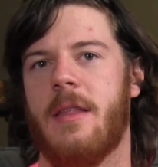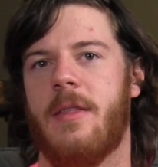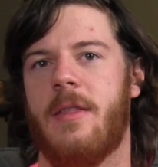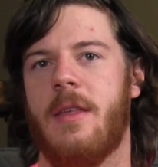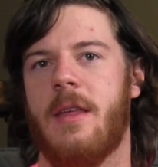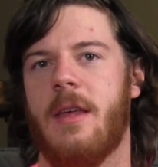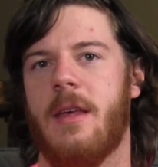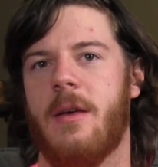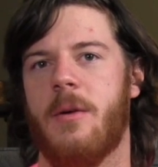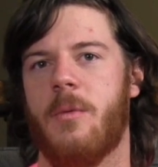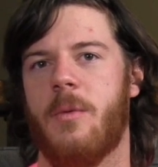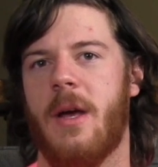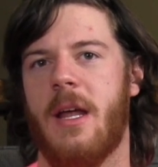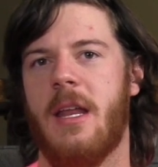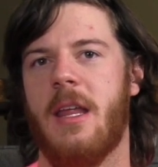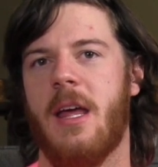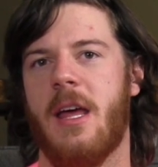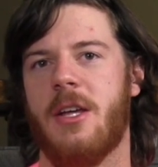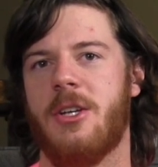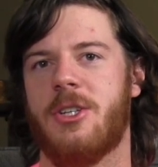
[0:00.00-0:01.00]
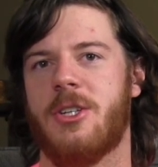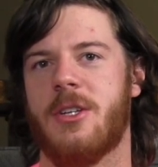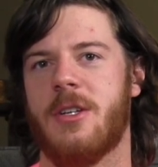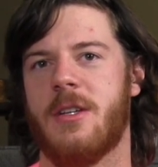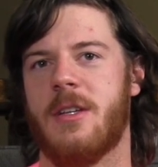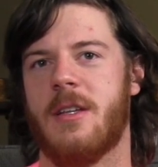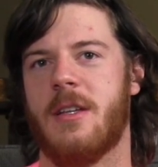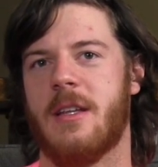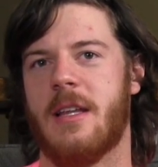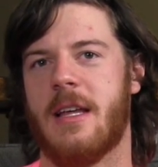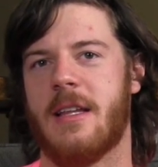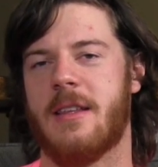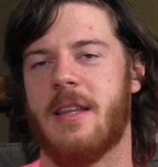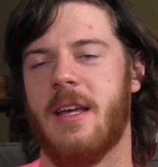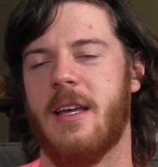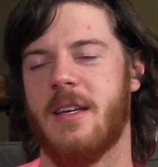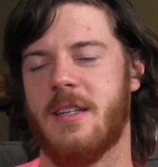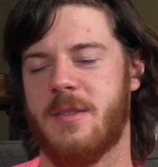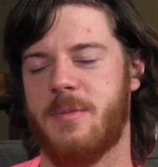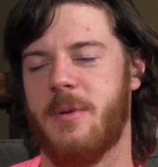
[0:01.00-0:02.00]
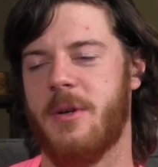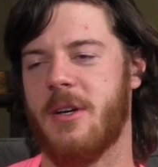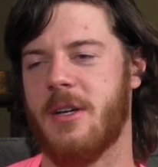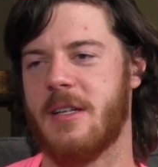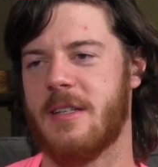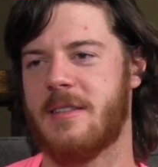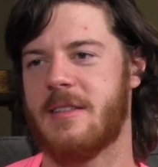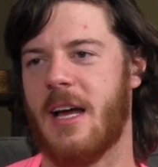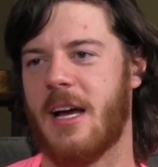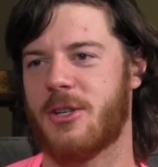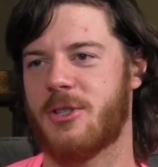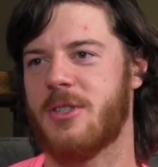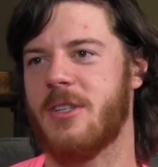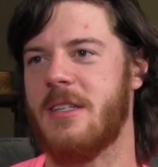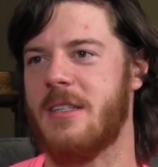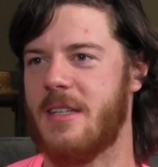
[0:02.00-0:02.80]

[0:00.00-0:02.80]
the radiation that they experienced actually